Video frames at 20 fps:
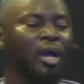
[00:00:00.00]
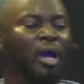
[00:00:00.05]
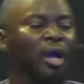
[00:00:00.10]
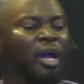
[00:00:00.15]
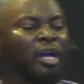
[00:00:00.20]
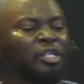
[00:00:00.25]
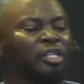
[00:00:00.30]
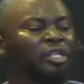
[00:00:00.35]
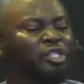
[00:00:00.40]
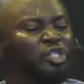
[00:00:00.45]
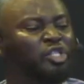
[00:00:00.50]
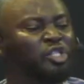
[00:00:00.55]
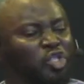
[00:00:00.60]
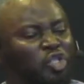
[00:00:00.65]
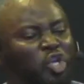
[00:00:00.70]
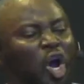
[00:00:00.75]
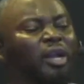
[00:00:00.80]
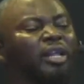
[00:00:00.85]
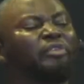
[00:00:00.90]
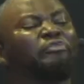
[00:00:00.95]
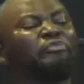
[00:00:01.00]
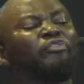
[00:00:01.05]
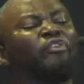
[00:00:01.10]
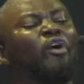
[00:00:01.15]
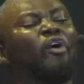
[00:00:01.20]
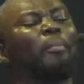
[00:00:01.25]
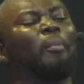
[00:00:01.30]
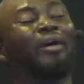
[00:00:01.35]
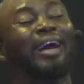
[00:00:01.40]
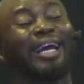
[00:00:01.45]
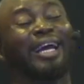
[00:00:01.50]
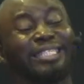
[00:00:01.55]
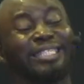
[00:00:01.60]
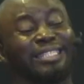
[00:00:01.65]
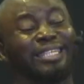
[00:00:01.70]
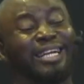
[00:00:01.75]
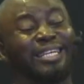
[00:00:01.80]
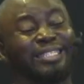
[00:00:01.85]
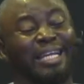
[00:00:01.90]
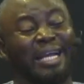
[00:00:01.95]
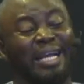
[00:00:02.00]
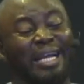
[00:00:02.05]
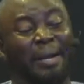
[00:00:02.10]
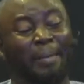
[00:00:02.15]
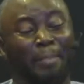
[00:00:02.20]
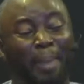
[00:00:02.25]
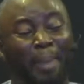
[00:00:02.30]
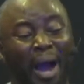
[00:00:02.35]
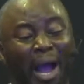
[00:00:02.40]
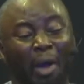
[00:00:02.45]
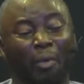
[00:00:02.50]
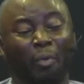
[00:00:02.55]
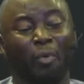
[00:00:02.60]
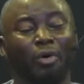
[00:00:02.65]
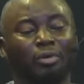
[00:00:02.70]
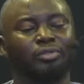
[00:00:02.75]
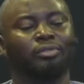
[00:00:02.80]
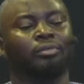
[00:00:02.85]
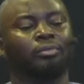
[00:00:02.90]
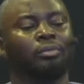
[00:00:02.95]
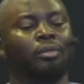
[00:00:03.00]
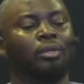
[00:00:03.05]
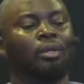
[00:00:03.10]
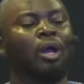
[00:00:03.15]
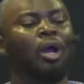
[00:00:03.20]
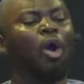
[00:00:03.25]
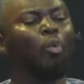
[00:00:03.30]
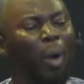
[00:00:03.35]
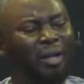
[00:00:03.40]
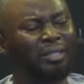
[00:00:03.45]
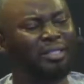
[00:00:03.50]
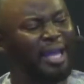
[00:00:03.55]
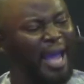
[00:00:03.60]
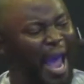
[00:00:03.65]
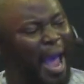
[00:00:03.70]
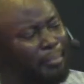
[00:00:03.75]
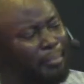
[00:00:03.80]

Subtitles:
Journey form orchestrated by words. What came to